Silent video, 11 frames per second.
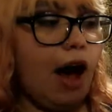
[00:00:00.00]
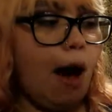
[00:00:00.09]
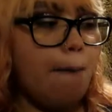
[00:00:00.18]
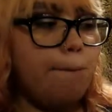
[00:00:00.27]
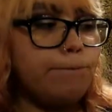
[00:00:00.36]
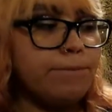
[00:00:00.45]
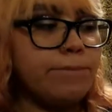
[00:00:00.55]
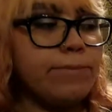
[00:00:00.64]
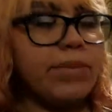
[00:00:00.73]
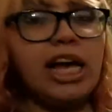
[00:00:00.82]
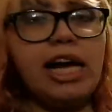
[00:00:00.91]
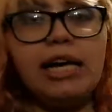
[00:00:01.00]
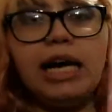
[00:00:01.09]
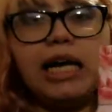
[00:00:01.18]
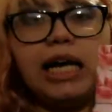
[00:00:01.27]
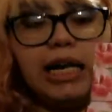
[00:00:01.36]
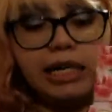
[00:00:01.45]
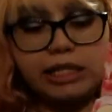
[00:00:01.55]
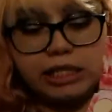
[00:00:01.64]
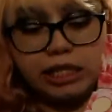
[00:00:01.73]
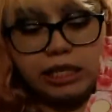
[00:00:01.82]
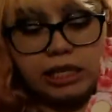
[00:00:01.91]
and I got
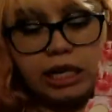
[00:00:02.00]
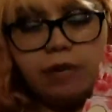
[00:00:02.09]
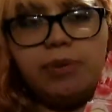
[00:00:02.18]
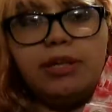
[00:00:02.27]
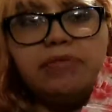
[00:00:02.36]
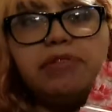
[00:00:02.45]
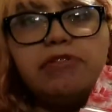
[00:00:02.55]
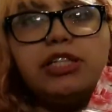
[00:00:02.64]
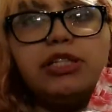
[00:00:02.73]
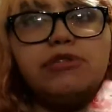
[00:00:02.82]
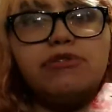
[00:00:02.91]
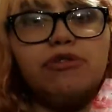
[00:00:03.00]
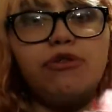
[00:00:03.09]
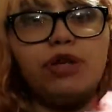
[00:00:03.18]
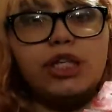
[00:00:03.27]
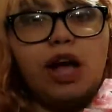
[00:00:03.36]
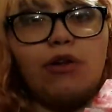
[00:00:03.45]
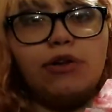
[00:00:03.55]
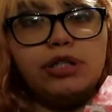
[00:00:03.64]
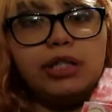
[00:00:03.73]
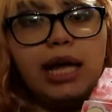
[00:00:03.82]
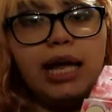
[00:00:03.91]
it, I believe it retails for
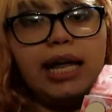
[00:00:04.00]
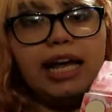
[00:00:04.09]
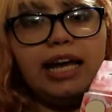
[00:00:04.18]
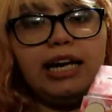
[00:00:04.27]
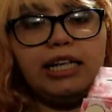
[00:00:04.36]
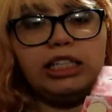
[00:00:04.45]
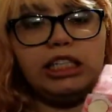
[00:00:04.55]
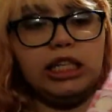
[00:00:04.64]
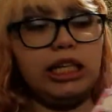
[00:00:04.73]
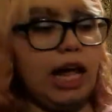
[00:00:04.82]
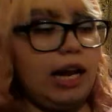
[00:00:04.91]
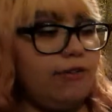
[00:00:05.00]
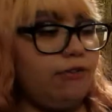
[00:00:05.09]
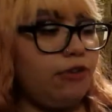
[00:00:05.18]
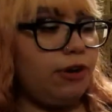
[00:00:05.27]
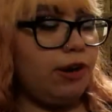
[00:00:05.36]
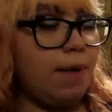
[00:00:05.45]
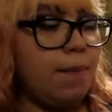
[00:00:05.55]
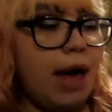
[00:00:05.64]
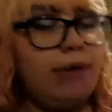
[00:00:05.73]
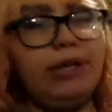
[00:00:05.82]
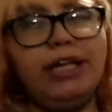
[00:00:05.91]
$40, and I actually got it for
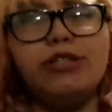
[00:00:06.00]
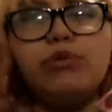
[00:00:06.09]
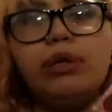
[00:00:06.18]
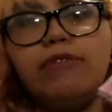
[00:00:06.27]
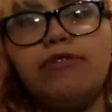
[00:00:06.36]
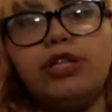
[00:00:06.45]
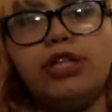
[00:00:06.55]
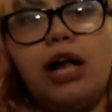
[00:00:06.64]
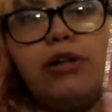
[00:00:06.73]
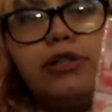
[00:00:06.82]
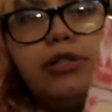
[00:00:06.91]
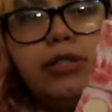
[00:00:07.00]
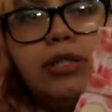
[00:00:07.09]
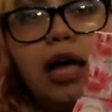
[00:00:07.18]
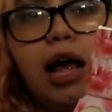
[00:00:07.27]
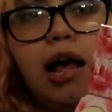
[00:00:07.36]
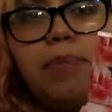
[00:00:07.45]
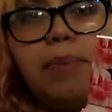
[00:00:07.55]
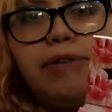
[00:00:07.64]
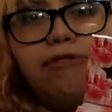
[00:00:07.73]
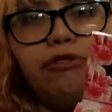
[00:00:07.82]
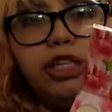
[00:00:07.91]
about like $24
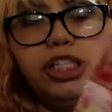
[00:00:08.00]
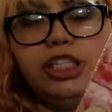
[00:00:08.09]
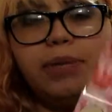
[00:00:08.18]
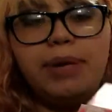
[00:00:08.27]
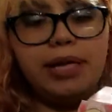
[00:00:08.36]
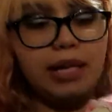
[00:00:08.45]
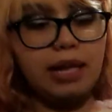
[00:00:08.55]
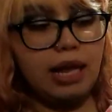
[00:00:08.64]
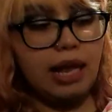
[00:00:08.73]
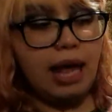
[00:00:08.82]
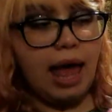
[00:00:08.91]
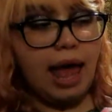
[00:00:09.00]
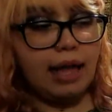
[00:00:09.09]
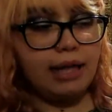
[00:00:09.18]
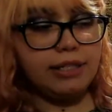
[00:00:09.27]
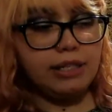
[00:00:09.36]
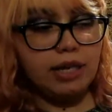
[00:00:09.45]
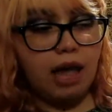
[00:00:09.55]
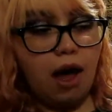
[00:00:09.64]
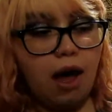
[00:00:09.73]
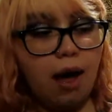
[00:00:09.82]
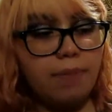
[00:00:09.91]
and free shipping. And
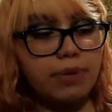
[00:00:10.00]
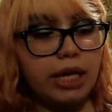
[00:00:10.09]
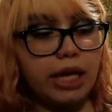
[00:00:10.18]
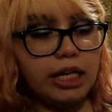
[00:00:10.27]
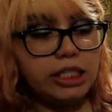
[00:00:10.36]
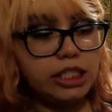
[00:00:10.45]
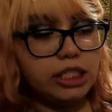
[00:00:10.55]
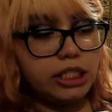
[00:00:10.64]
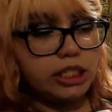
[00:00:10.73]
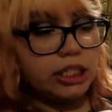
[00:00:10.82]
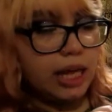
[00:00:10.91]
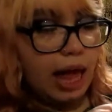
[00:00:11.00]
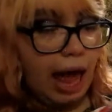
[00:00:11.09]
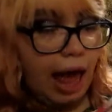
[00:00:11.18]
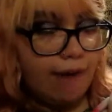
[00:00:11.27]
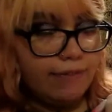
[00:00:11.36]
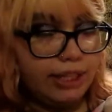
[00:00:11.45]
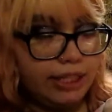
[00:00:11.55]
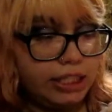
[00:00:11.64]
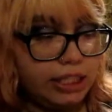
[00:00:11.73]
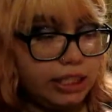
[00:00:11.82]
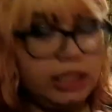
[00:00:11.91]
I just haven't